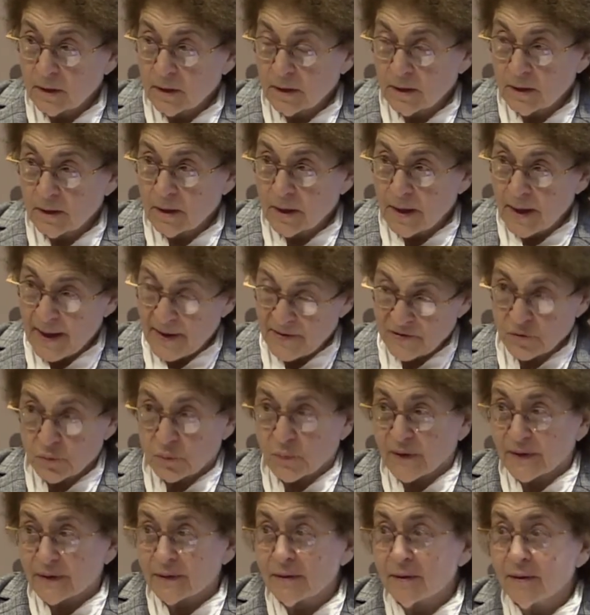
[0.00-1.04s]
has
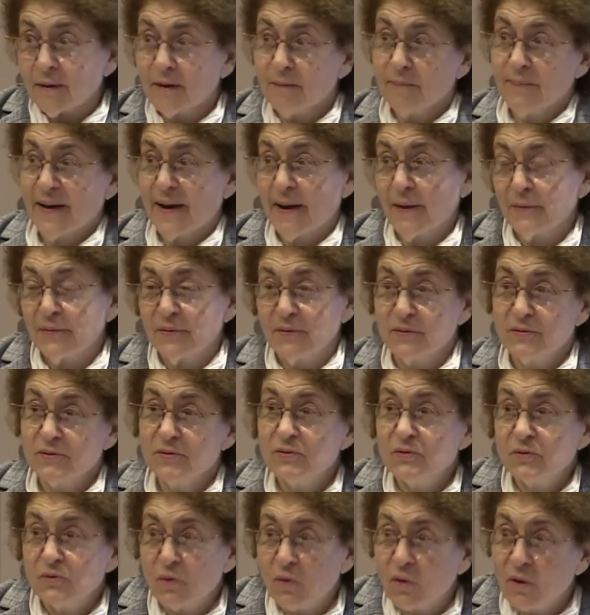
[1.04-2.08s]
written about the
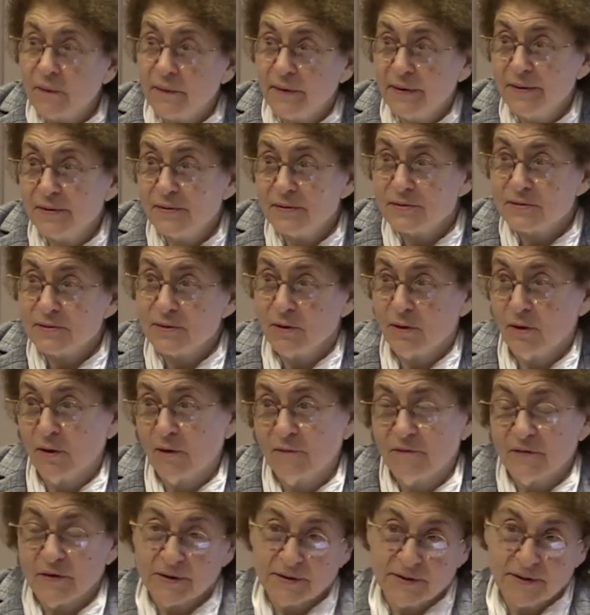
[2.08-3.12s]
stories of
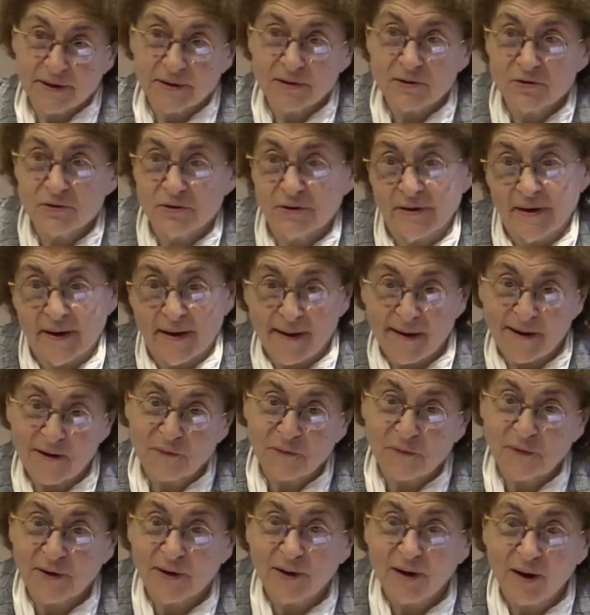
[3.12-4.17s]
addiction and
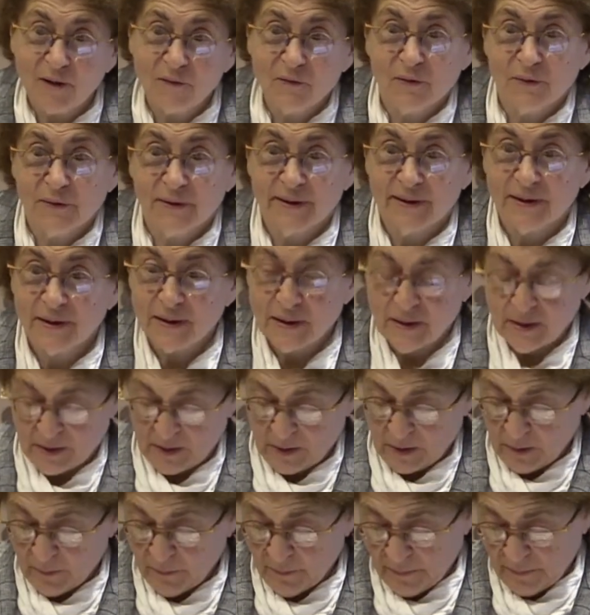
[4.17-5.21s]
recovery
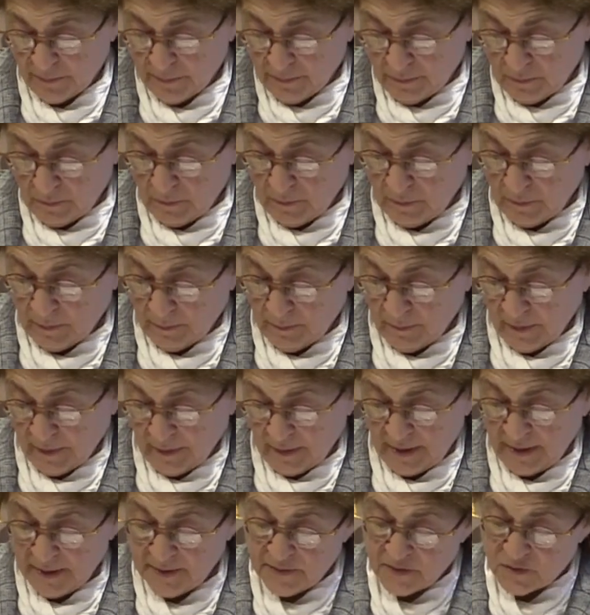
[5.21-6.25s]
in
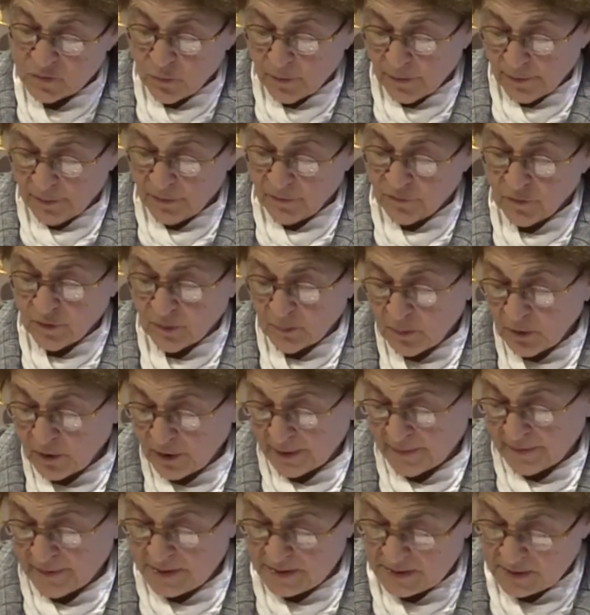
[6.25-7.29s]
his wonderful book, The
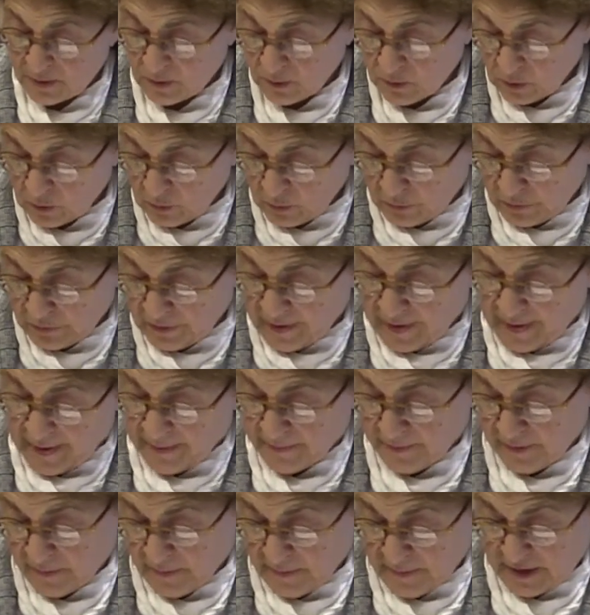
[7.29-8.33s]
Saloon and the
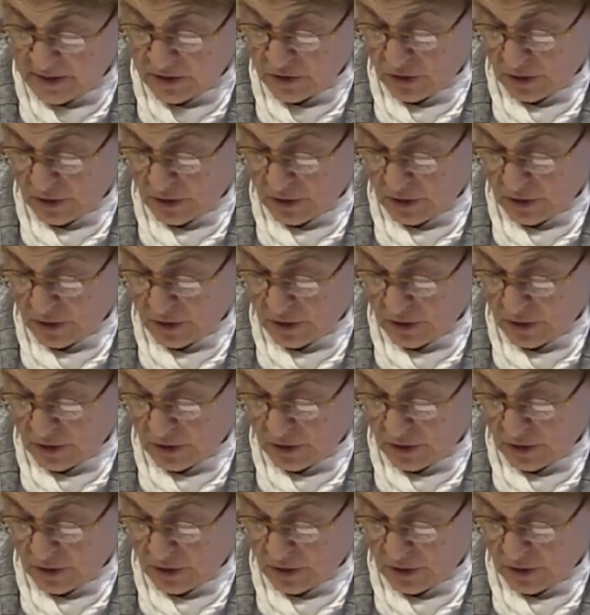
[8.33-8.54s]
Mission.